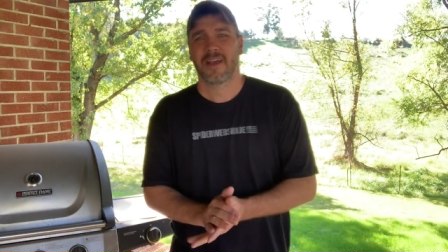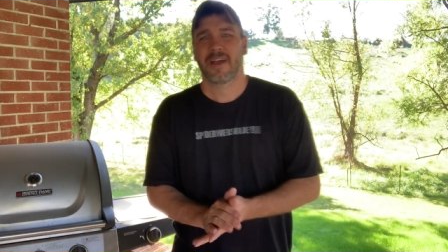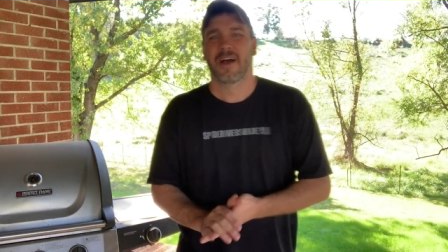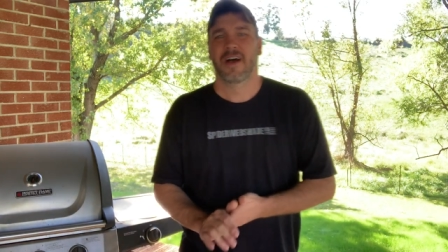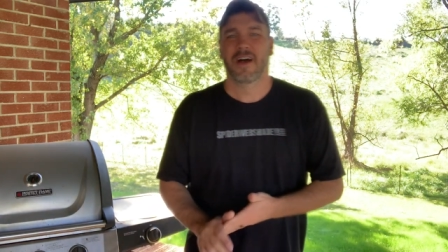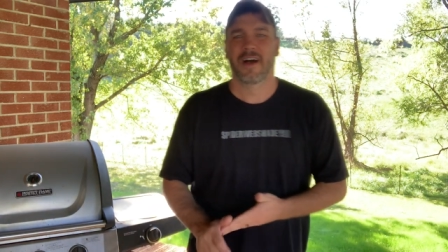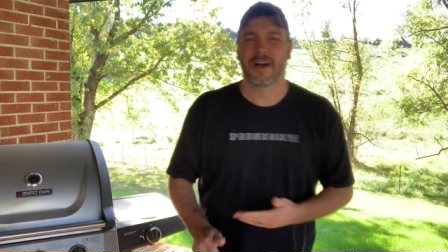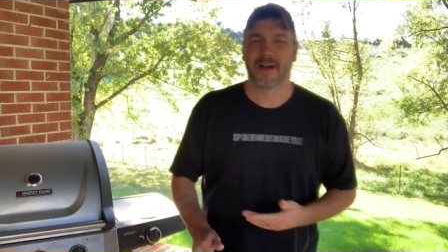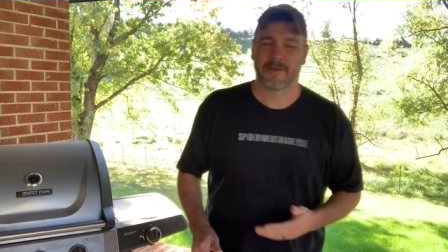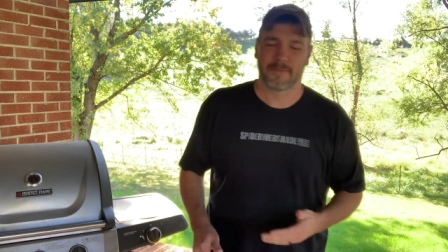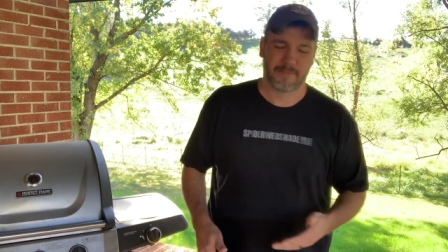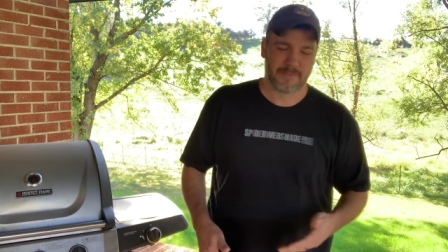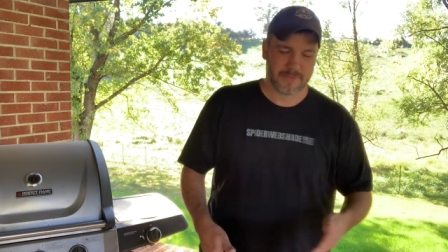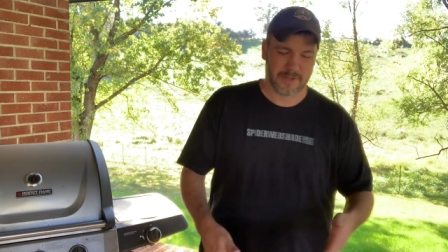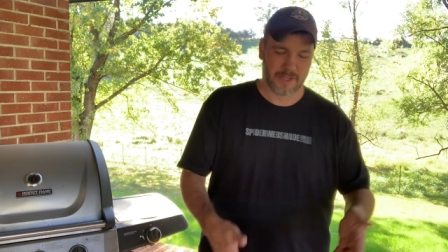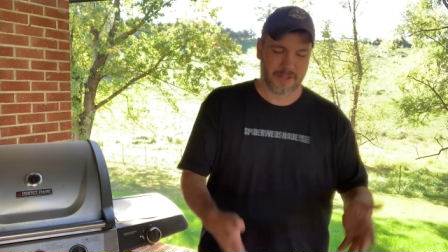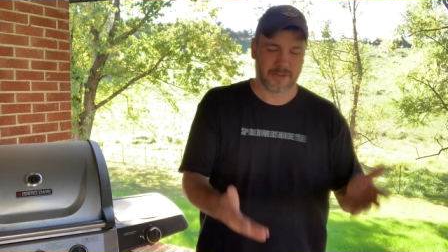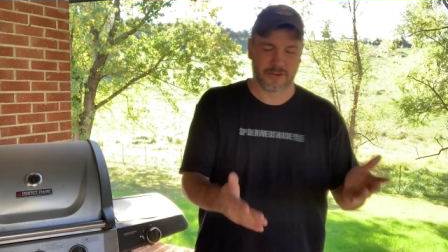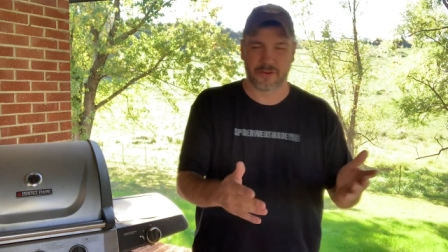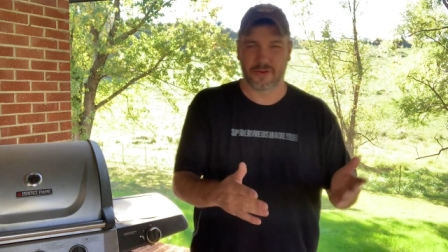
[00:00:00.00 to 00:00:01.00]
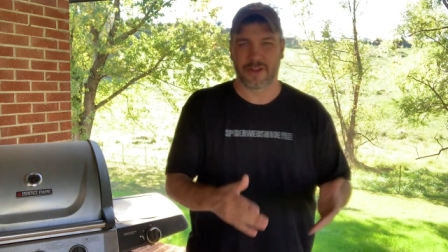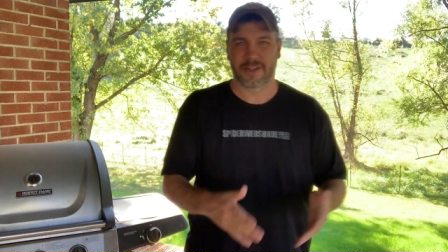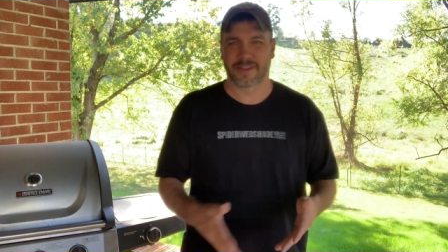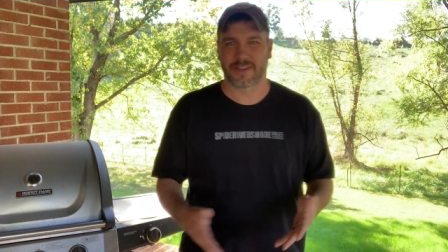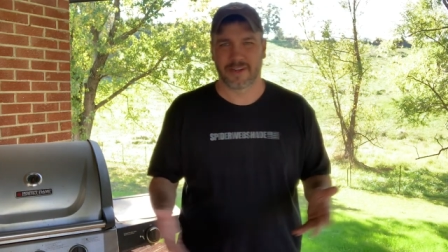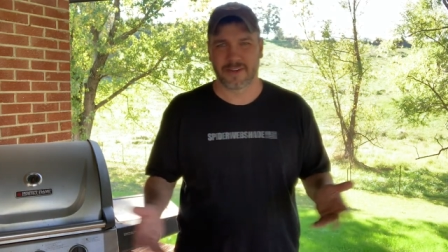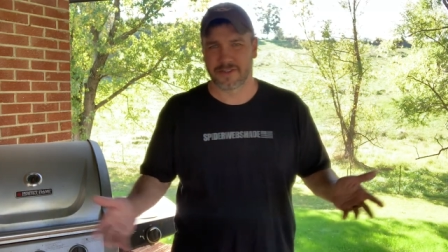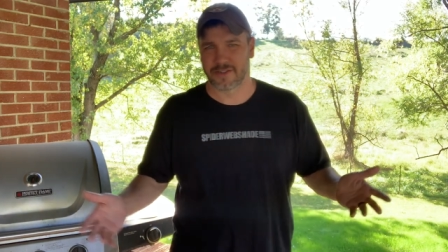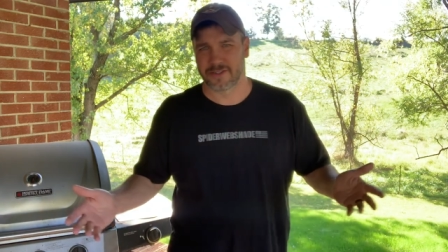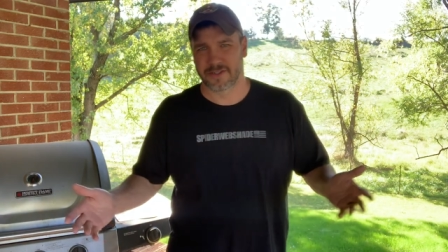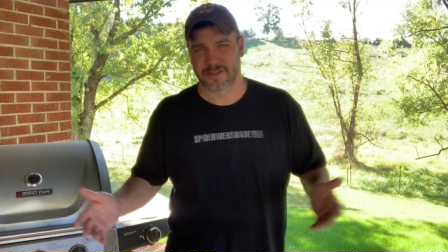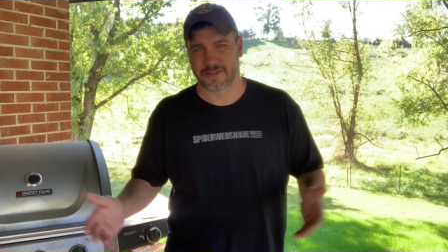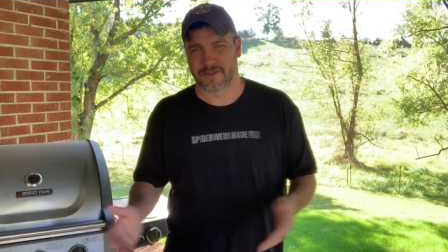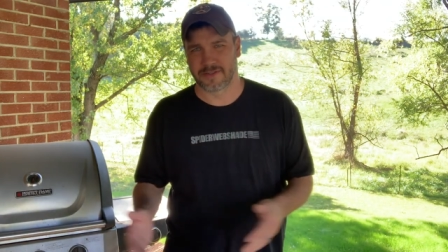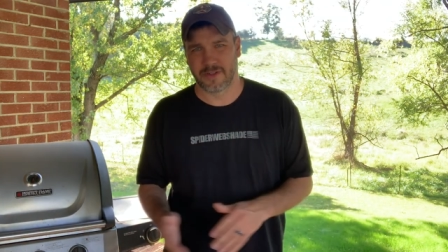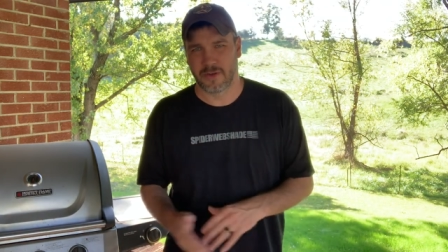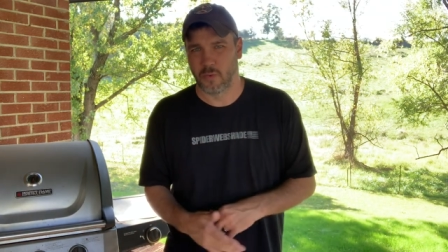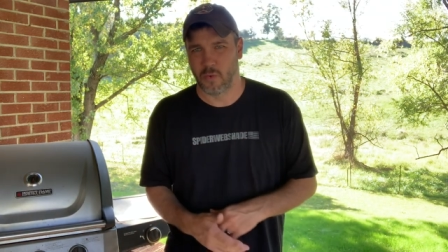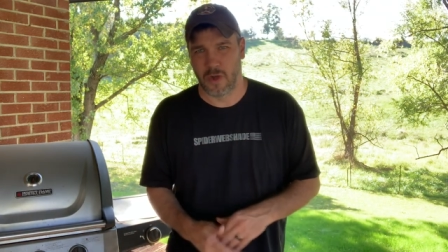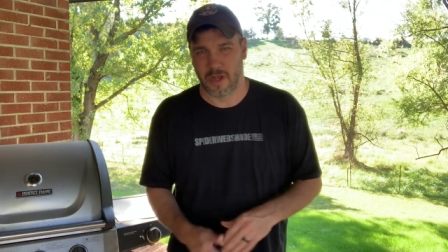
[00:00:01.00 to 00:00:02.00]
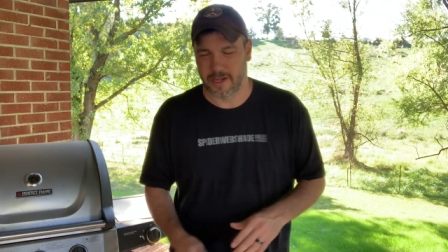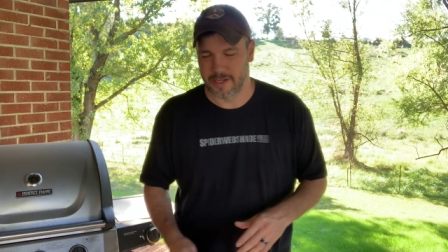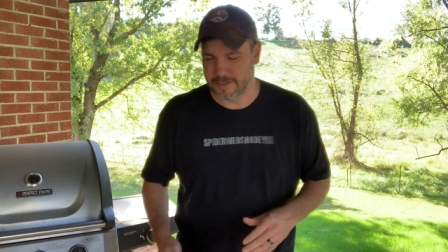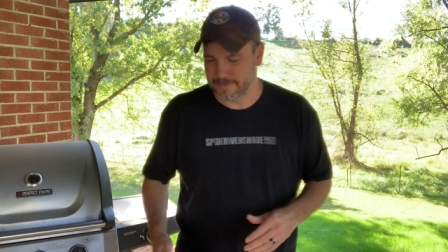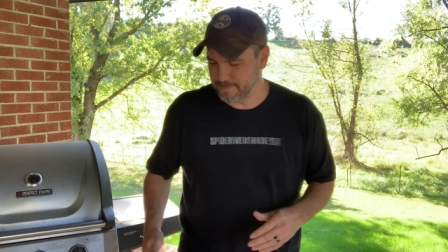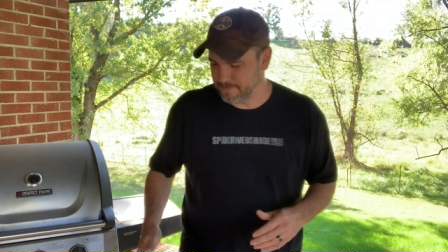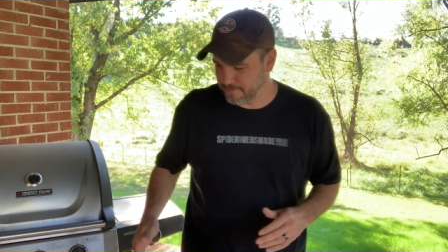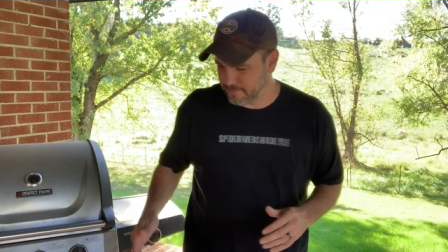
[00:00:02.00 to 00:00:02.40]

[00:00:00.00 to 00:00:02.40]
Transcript: Um, nothing great there, just a wallet.